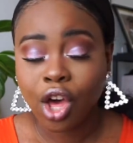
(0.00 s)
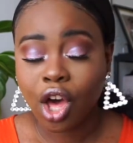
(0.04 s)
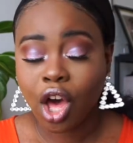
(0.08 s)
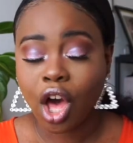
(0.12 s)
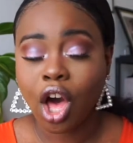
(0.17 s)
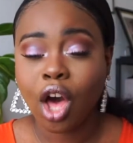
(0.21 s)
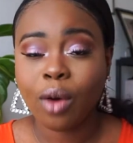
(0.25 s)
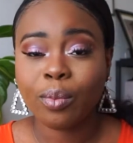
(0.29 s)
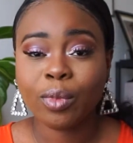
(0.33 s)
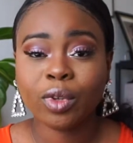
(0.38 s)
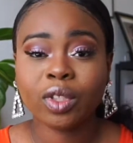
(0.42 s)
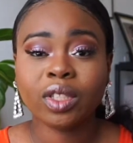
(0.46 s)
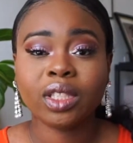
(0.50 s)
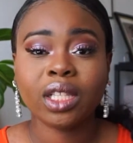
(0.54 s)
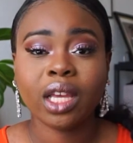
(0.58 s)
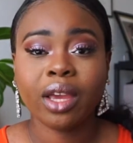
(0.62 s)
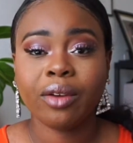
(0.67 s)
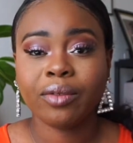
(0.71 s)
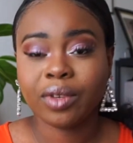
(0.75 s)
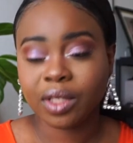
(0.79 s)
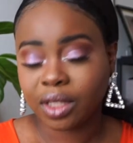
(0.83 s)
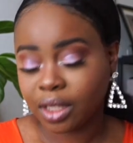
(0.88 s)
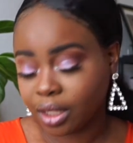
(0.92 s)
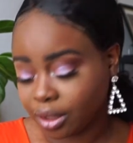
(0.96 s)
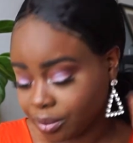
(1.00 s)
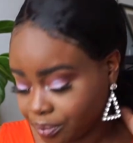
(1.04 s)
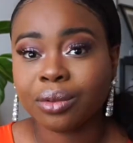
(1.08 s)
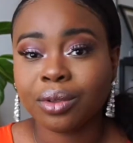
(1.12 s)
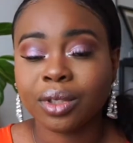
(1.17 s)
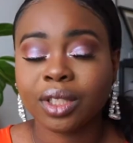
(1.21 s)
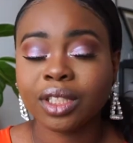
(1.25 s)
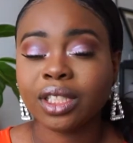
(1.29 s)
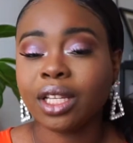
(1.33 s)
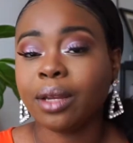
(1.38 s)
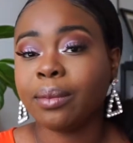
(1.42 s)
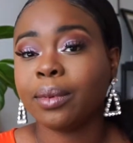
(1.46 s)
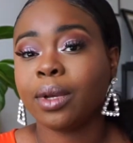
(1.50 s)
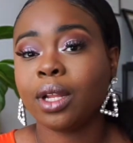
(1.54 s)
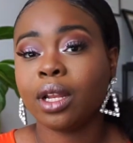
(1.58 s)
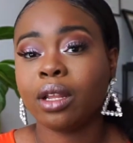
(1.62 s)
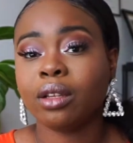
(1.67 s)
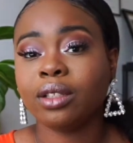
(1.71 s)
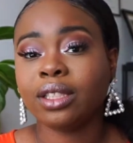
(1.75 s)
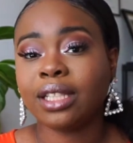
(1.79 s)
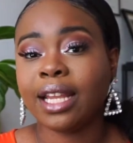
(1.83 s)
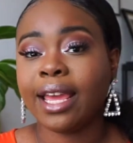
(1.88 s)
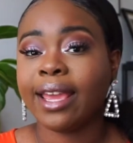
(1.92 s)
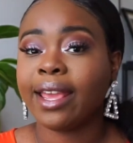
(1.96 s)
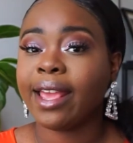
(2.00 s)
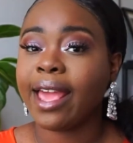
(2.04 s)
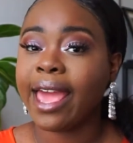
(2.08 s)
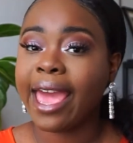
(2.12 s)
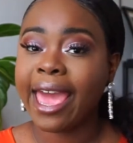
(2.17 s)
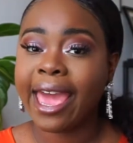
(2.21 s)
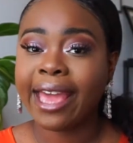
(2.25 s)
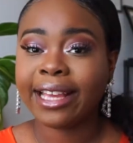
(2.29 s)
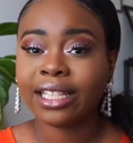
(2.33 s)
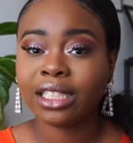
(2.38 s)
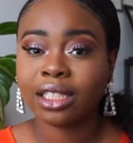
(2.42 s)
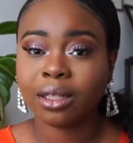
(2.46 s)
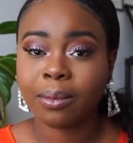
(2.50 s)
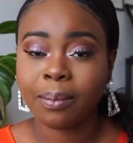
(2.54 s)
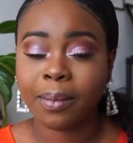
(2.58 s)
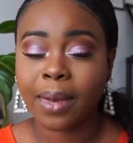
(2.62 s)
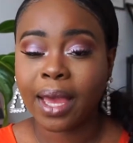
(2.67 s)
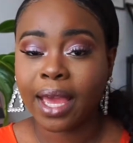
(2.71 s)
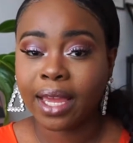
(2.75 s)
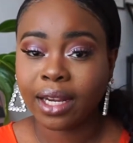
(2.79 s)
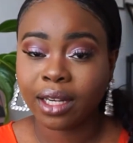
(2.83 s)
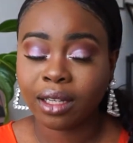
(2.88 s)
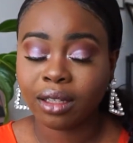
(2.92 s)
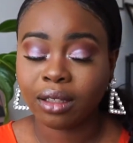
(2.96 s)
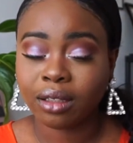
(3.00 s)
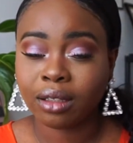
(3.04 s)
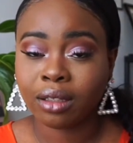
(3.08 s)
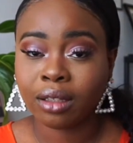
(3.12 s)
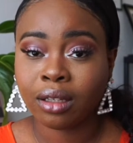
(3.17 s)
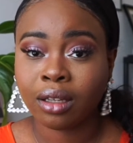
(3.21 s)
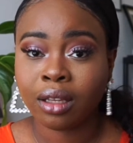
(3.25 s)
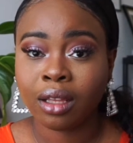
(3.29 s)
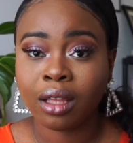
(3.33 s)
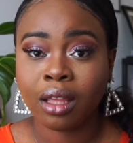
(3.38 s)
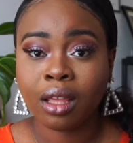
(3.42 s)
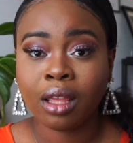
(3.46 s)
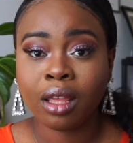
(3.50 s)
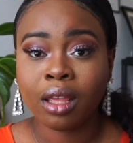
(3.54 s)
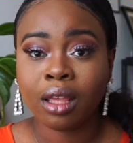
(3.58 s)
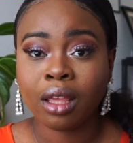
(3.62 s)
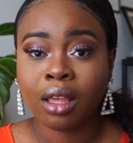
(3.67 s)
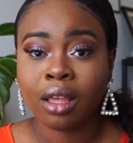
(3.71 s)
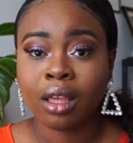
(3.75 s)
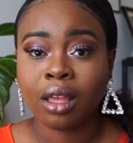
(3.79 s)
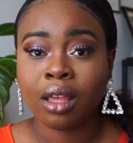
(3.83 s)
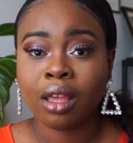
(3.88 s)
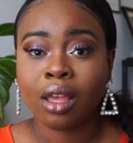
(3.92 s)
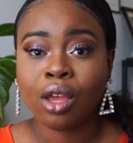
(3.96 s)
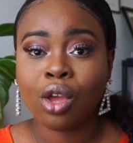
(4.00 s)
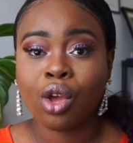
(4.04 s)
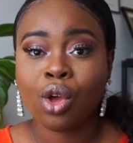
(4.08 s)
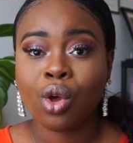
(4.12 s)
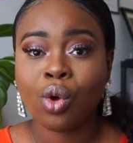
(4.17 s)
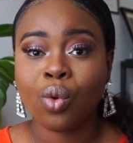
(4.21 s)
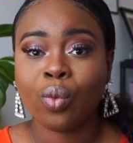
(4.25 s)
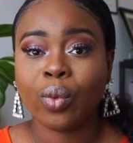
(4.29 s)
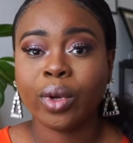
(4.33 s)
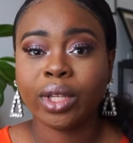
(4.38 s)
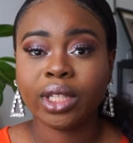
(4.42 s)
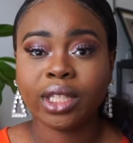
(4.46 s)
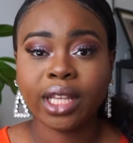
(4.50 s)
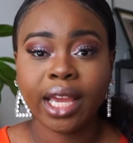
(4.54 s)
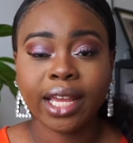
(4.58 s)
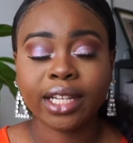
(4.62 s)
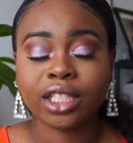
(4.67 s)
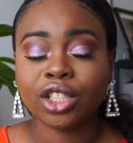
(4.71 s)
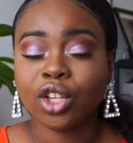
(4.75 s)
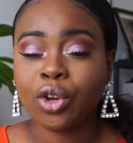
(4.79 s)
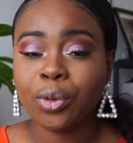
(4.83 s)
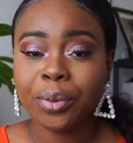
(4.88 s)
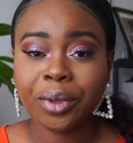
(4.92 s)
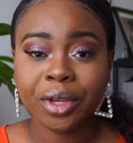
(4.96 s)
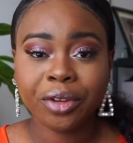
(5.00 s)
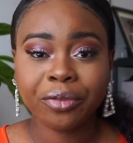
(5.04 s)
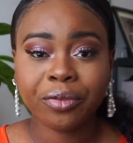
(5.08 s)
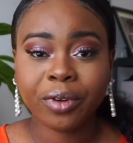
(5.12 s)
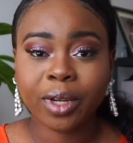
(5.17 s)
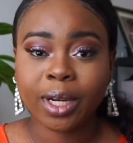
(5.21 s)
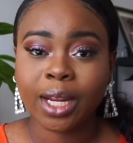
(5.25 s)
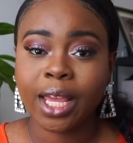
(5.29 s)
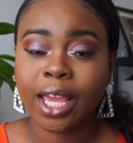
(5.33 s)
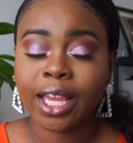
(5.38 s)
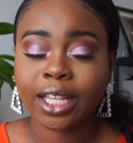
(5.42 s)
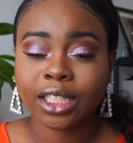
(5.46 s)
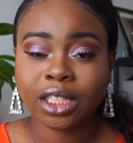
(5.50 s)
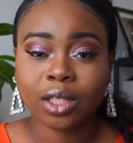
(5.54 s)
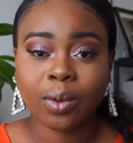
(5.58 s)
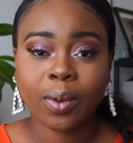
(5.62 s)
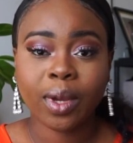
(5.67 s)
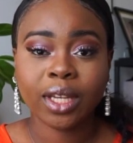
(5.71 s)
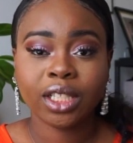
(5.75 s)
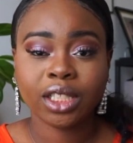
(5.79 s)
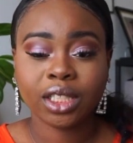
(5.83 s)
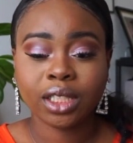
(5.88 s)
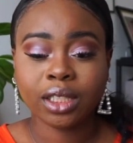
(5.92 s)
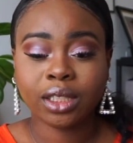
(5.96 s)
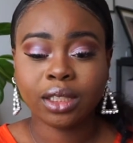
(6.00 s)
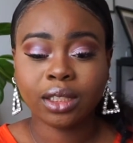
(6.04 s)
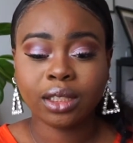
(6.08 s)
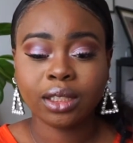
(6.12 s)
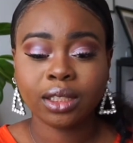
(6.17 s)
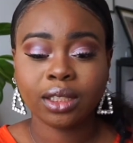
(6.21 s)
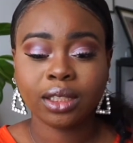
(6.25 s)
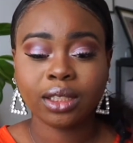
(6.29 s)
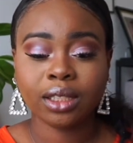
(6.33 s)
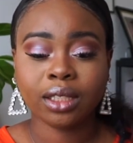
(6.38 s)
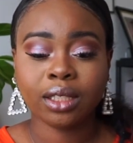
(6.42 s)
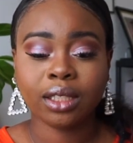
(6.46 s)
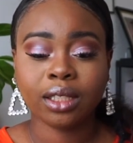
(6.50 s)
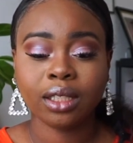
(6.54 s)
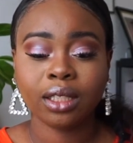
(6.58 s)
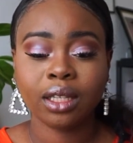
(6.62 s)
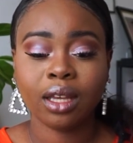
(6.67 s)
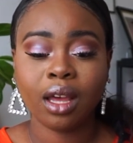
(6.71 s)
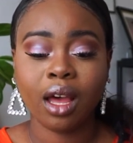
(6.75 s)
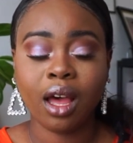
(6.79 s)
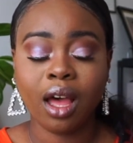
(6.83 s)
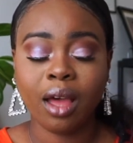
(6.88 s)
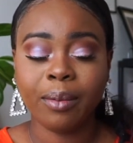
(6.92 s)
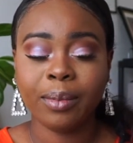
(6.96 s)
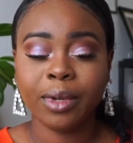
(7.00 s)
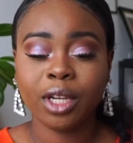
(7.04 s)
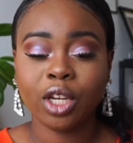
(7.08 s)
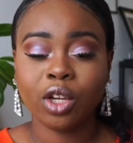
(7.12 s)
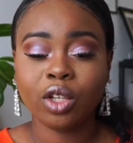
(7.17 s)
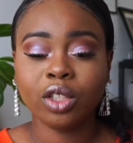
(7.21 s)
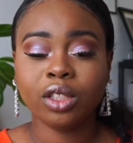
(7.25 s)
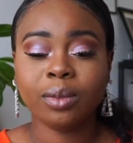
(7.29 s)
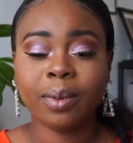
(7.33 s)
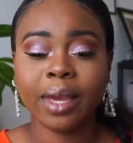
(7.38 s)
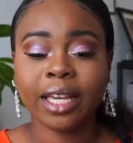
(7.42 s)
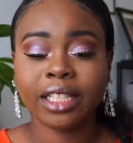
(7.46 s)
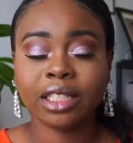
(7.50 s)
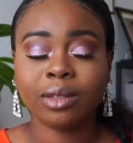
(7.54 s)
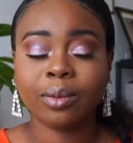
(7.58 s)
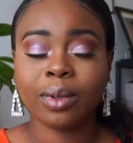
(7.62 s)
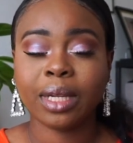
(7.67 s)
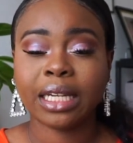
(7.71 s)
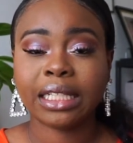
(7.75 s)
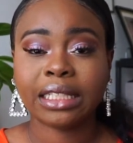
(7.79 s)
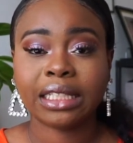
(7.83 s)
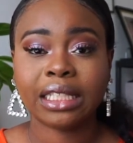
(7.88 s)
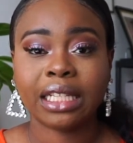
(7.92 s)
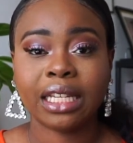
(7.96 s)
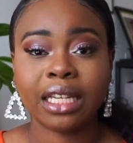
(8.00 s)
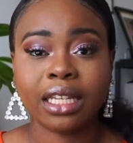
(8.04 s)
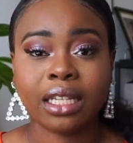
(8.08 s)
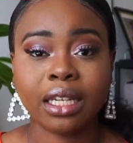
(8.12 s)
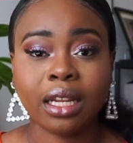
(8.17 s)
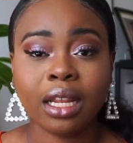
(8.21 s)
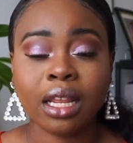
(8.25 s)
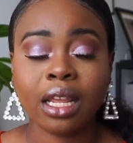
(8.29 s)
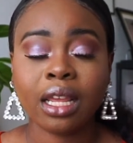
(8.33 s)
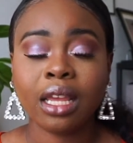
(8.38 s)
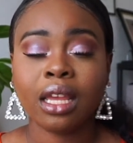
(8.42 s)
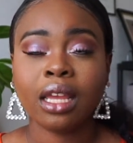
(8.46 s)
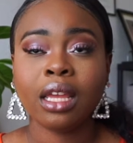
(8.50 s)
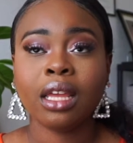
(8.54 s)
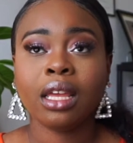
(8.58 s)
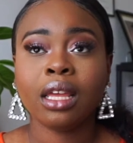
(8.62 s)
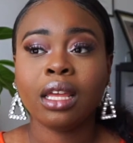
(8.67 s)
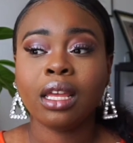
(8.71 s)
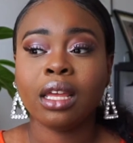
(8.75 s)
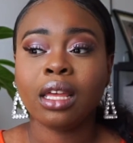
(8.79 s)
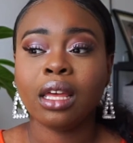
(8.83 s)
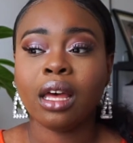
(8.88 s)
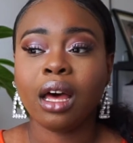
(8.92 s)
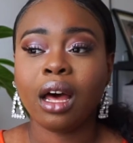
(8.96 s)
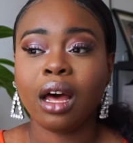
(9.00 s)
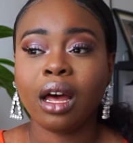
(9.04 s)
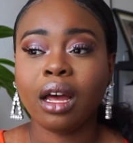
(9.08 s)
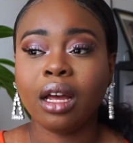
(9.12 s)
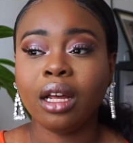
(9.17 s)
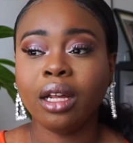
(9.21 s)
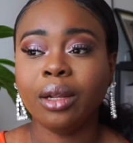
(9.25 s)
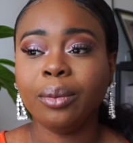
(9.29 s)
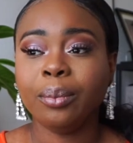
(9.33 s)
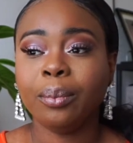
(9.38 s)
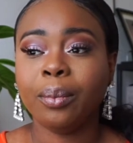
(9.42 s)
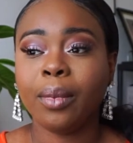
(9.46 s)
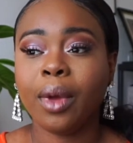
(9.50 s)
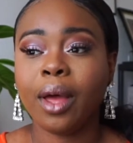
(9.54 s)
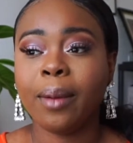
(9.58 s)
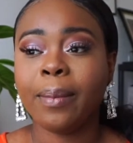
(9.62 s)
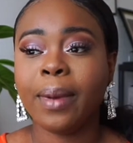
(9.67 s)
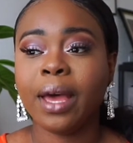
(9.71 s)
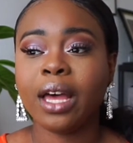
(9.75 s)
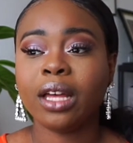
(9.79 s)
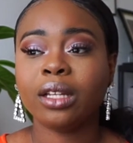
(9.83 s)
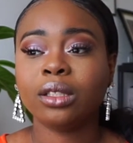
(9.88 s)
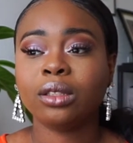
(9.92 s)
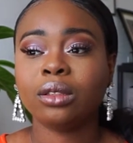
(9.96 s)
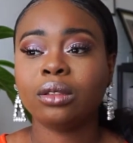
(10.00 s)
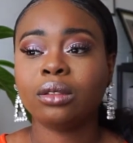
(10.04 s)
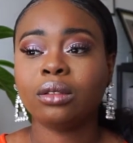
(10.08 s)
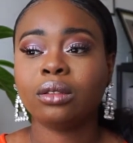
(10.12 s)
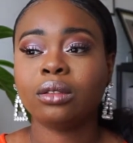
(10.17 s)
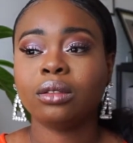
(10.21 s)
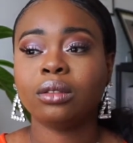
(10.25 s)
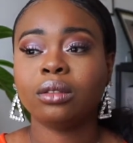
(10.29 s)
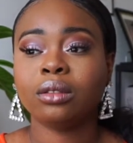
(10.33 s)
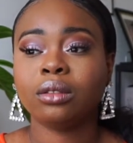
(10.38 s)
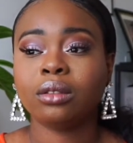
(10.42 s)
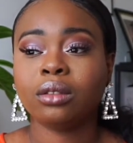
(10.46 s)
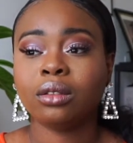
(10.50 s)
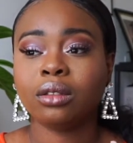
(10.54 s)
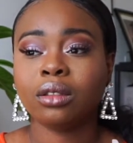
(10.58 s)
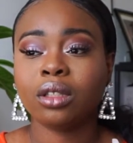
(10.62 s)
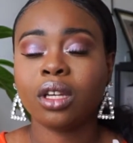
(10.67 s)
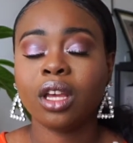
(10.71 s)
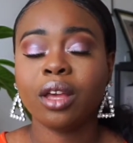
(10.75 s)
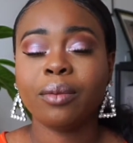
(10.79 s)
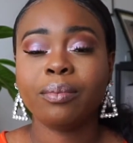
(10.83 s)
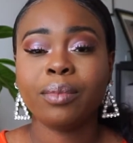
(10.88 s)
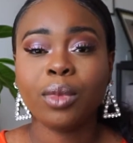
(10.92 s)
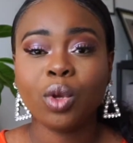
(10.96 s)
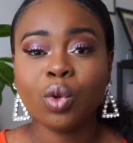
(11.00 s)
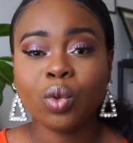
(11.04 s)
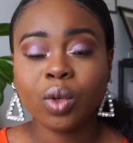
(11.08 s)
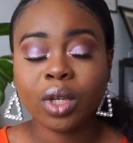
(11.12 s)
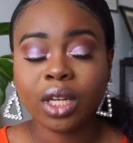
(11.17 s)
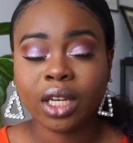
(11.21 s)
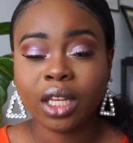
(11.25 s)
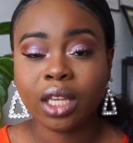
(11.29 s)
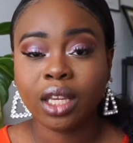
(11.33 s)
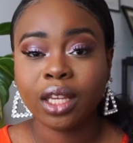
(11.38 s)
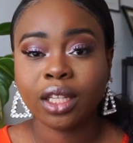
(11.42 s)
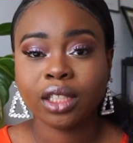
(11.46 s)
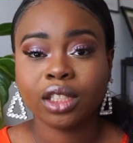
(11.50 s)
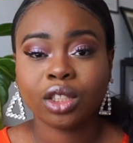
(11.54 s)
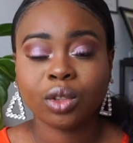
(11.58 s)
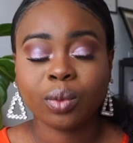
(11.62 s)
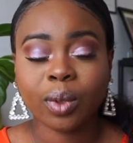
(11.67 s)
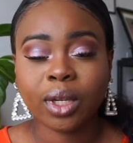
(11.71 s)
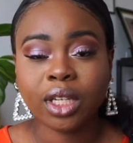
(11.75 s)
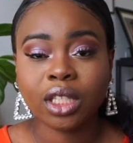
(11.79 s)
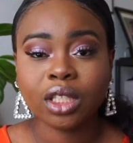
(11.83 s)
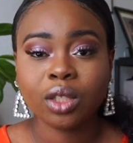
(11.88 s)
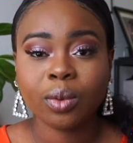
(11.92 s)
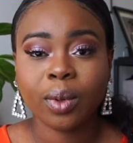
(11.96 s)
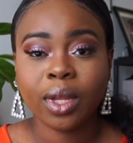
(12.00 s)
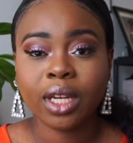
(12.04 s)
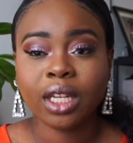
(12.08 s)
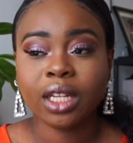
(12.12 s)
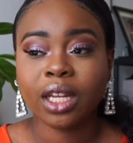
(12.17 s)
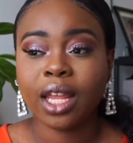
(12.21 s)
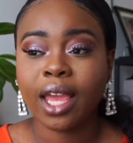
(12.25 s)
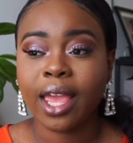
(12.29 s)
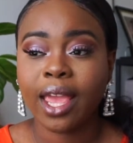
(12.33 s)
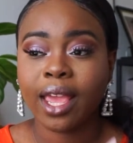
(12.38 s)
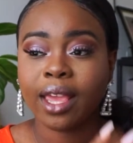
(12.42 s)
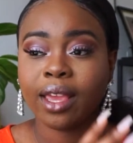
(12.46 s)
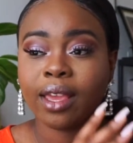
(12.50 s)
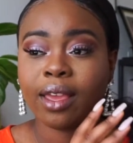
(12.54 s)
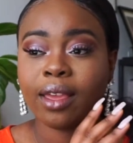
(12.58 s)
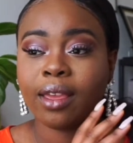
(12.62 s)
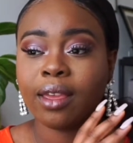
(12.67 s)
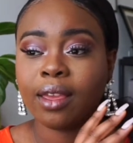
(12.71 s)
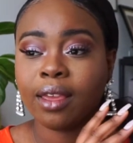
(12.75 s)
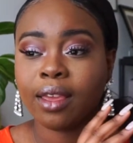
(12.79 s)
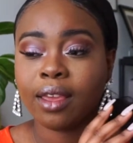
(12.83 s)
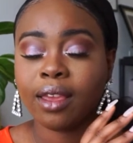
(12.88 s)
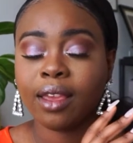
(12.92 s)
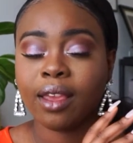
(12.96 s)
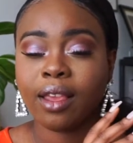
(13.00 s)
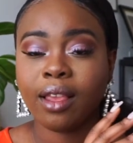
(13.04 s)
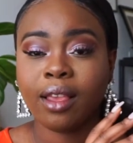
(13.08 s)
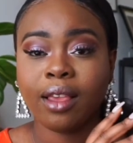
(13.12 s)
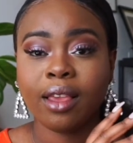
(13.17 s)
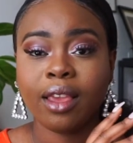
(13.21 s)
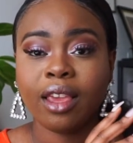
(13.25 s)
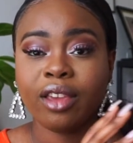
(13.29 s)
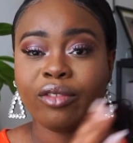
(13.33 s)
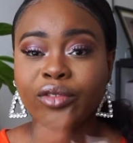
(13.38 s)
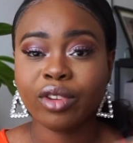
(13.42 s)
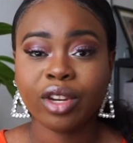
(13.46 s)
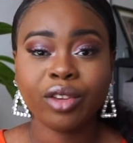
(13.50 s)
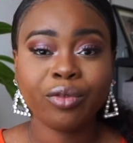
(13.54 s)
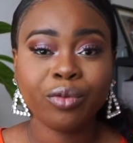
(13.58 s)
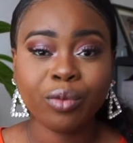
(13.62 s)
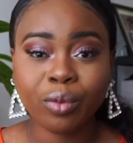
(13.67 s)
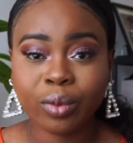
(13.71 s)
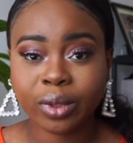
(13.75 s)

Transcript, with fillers: Almost everything, or something close. Like, ask somebody with that. Don't be afraid to ask questions. Um, it goes back to what I said um, about community in twenty twenty. Like, even if it